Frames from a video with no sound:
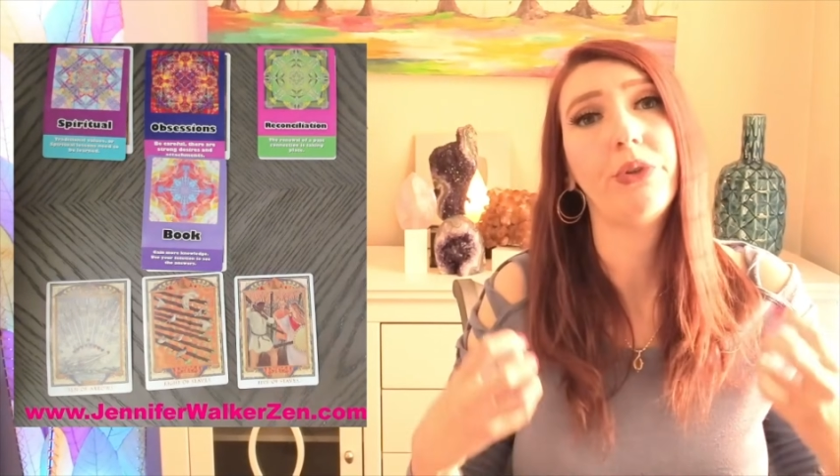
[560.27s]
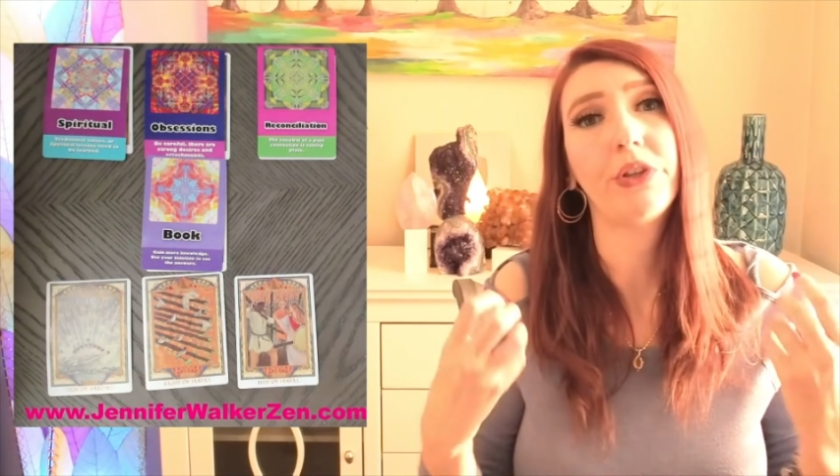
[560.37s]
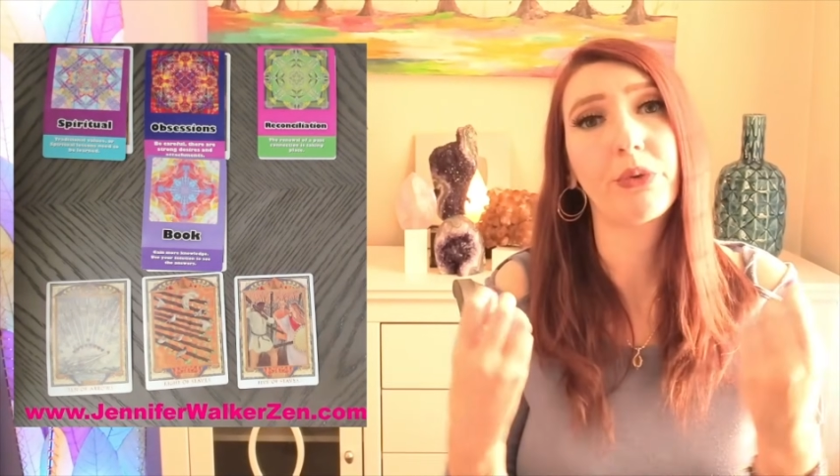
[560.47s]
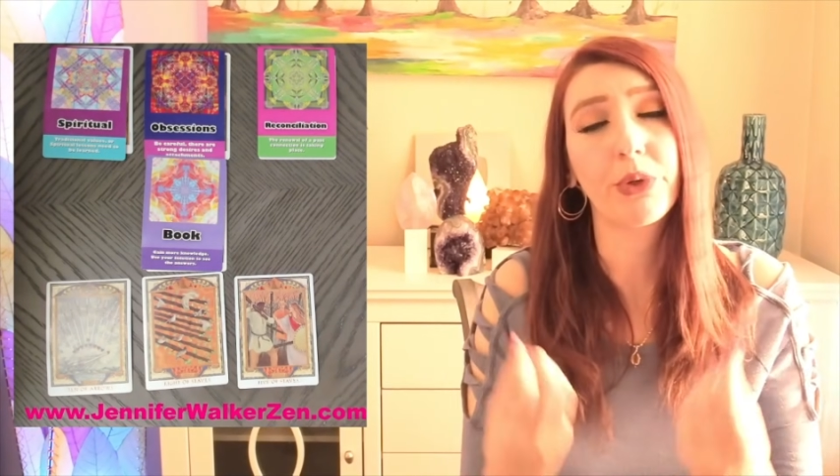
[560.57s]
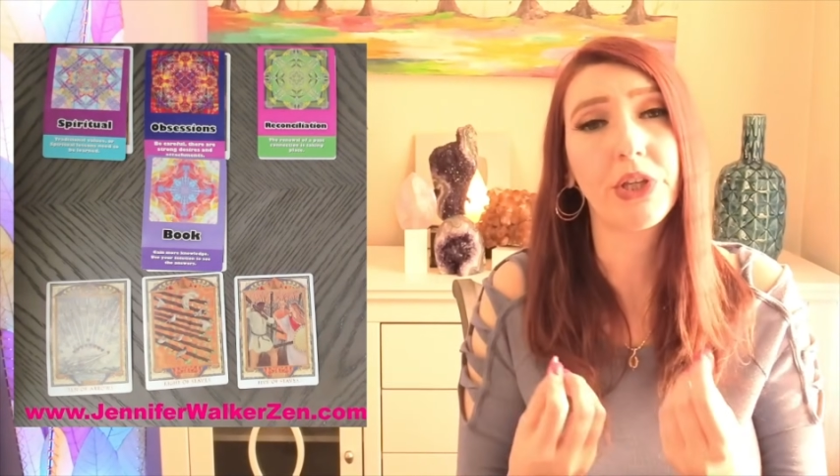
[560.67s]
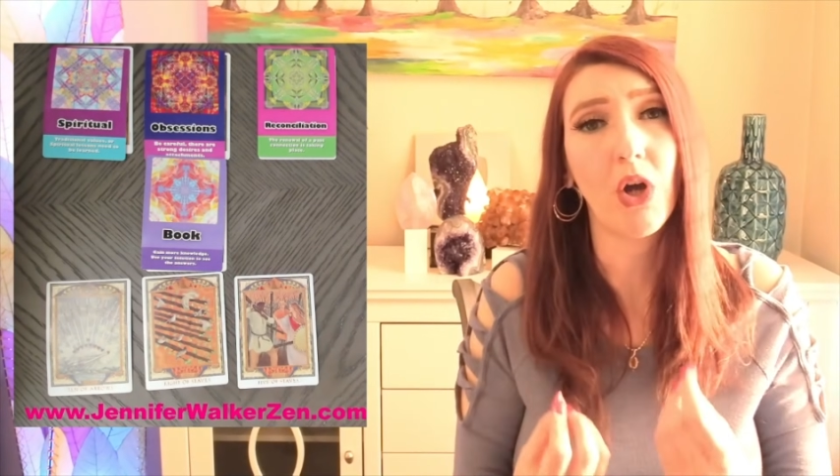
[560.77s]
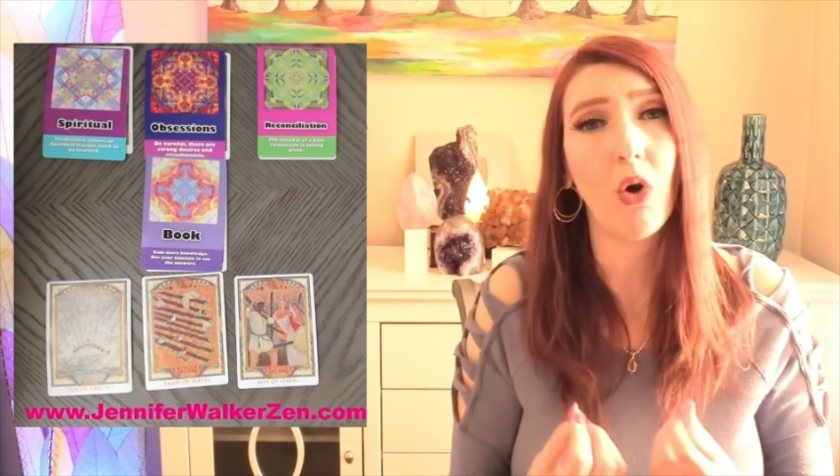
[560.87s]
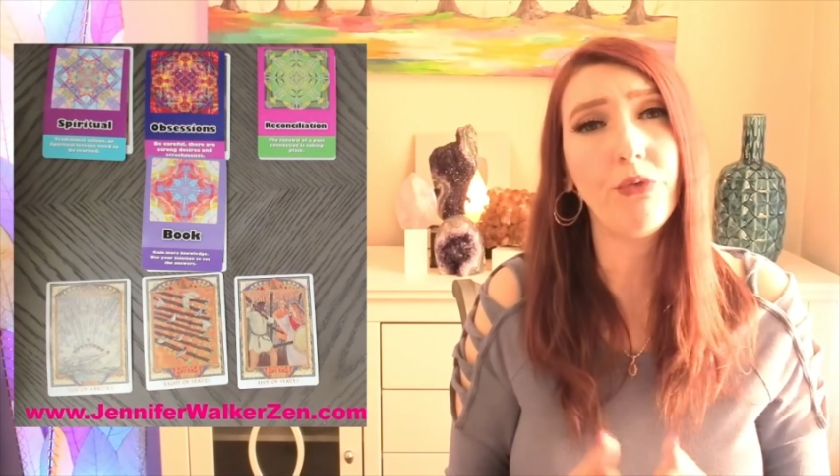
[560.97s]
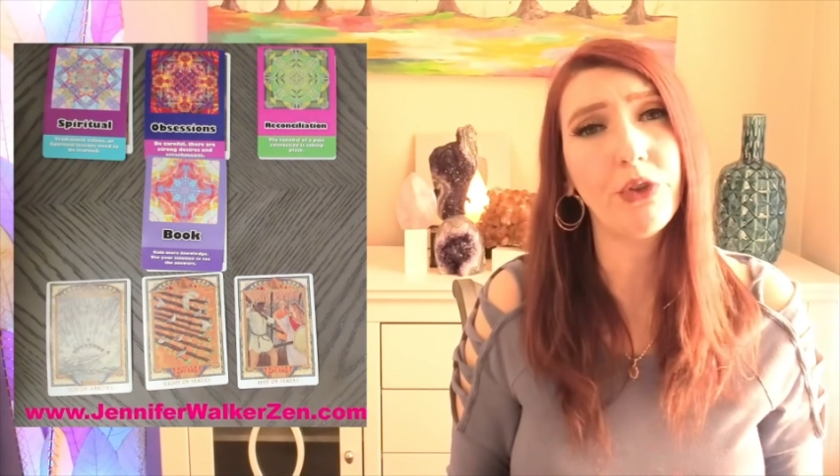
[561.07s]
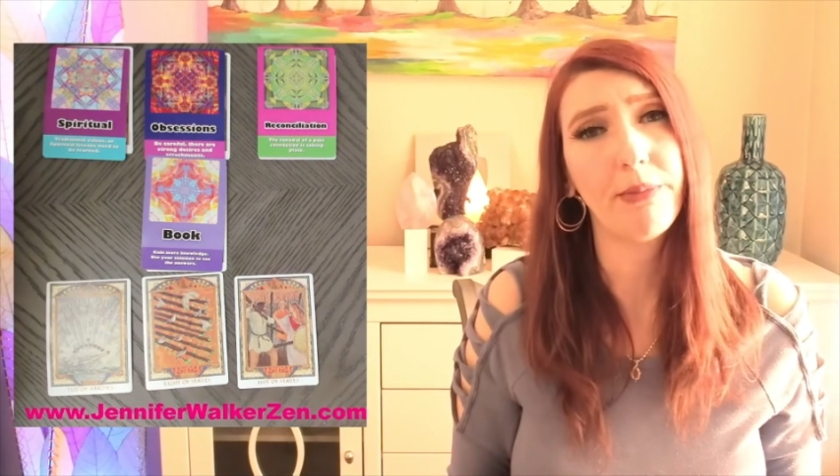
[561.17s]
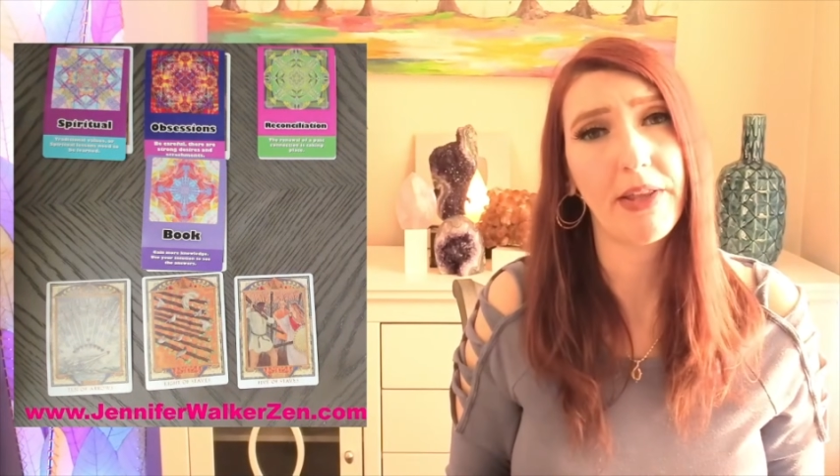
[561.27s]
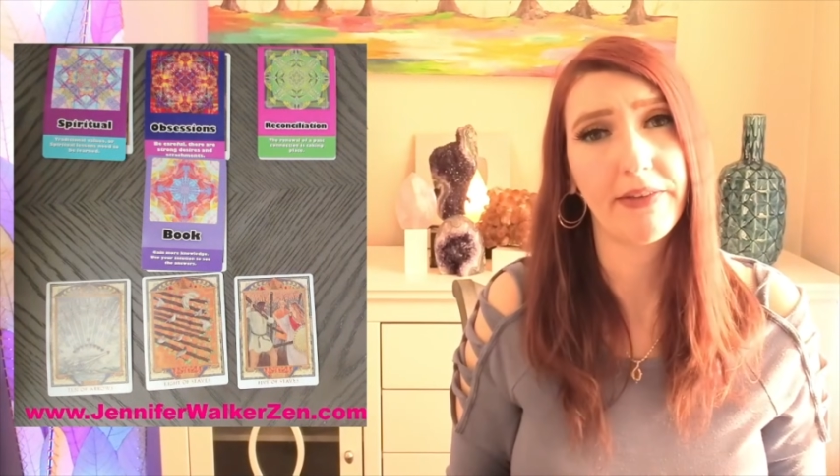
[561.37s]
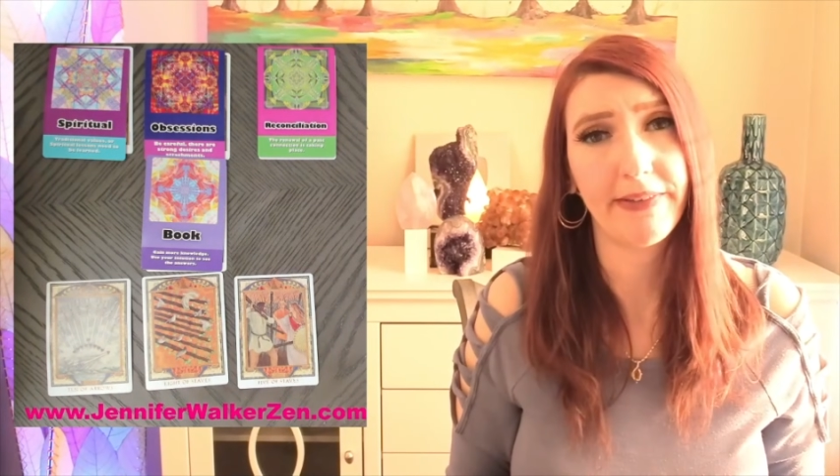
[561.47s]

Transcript: that they're really hopeful about the